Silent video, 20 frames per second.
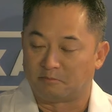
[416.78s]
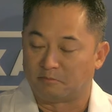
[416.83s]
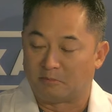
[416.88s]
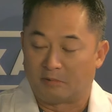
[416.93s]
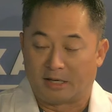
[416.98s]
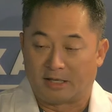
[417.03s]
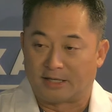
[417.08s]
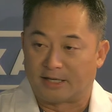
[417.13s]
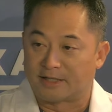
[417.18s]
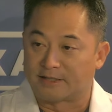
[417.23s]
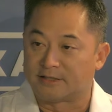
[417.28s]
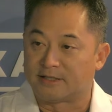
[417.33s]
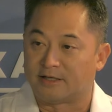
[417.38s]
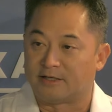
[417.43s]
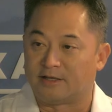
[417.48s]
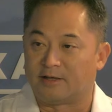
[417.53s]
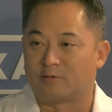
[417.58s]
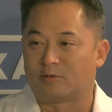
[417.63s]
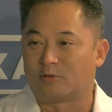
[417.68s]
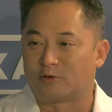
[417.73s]
And that's it.
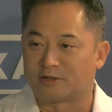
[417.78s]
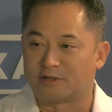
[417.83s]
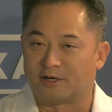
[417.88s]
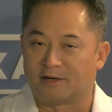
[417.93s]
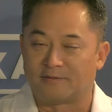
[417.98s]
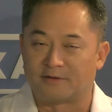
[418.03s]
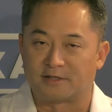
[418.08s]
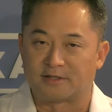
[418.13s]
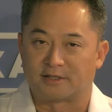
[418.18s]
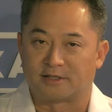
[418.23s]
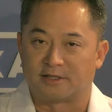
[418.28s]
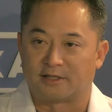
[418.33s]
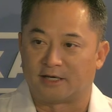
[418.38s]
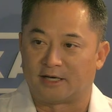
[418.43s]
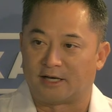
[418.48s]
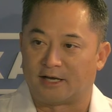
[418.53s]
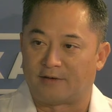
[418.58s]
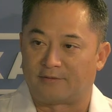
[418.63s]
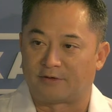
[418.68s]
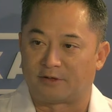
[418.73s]
And then, of course, obviously,
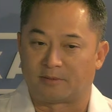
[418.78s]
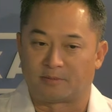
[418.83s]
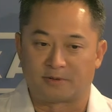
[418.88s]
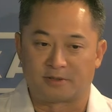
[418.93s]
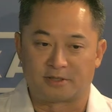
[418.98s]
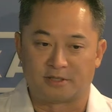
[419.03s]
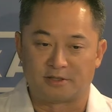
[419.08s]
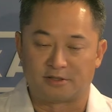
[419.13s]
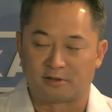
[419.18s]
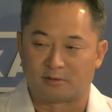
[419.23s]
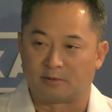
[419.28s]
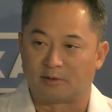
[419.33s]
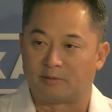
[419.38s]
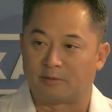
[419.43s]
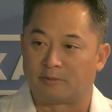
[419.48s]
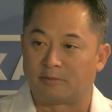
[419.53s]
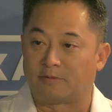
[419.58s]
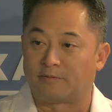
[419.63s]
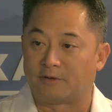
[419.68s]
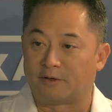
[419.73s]
after the procedure, we
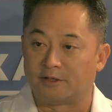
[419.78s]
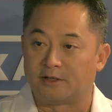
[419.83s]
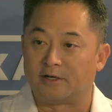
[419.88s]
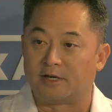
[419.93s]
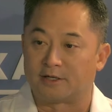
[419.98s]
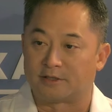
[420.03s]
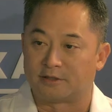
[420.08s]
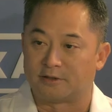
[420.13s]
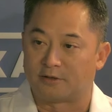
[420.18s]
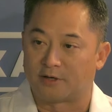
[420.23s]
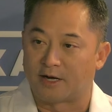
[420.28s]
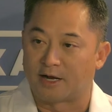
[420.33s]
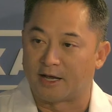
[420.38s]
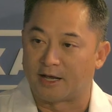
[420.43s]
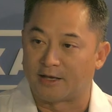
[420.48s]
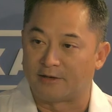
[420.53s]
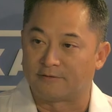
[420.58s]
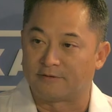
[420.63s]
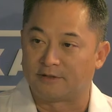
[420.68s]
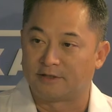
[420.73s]
would prefer you not to
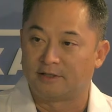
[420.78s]
drive.